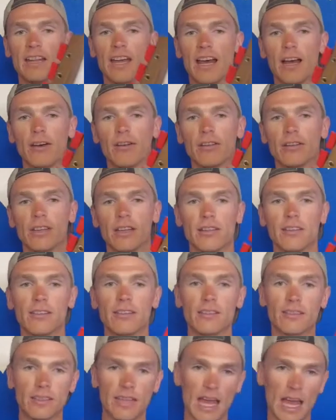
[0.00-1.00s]
Now, this
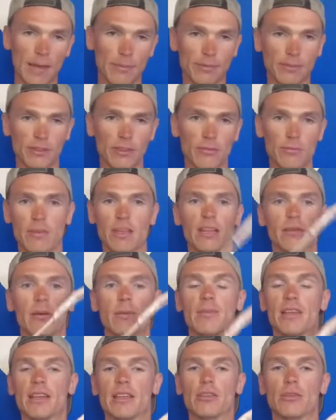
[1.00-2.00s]
is the absolute
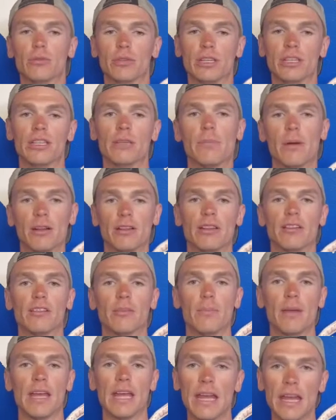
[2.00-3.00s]
minimum that you will need to
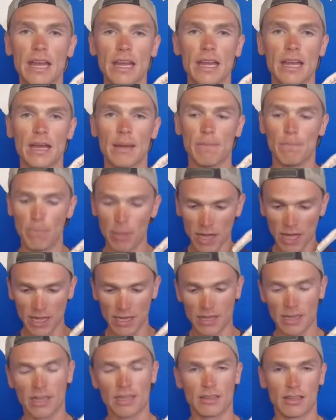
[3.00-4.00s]
participate,
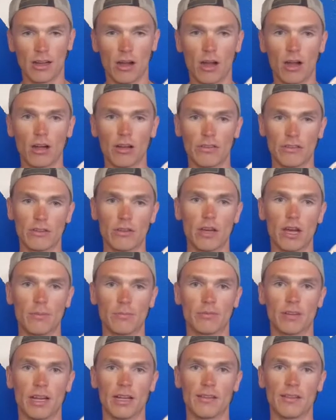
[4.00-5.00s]
but there are a few
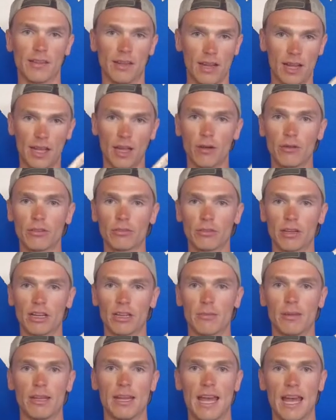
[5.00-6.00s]
upgrades that I always
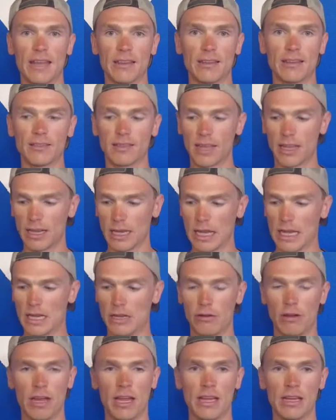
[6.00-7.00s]
recommend athletes getting
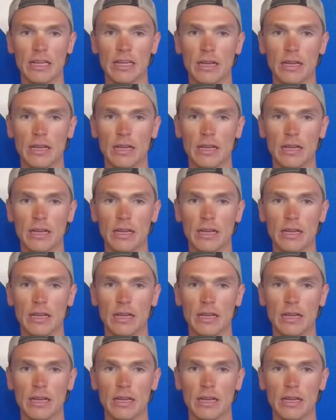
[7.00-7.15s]
anyway.